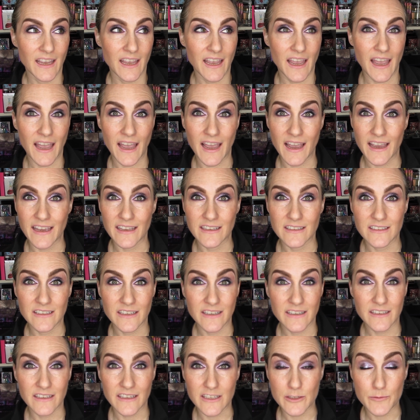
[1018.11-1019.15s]
had
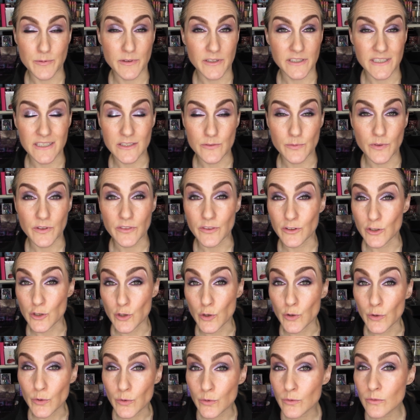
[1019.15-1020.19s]
experience with
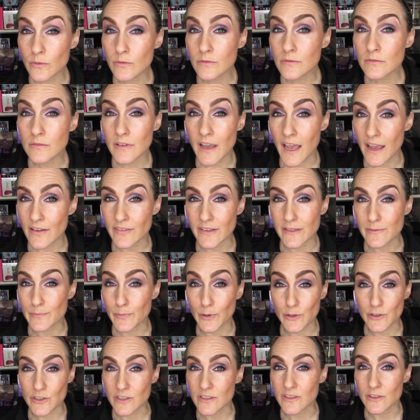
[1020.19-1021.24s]
having
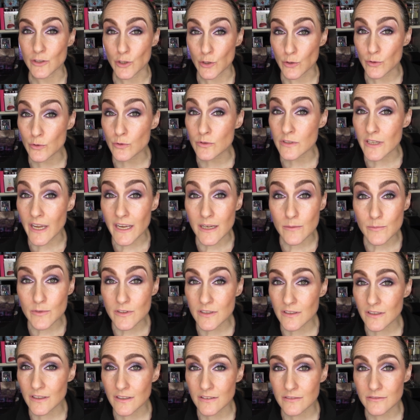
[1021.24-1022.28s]
purchased two types
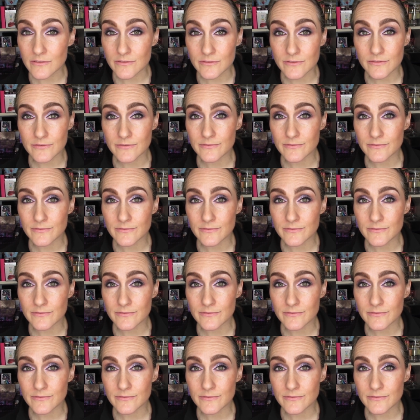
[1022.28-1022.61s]
of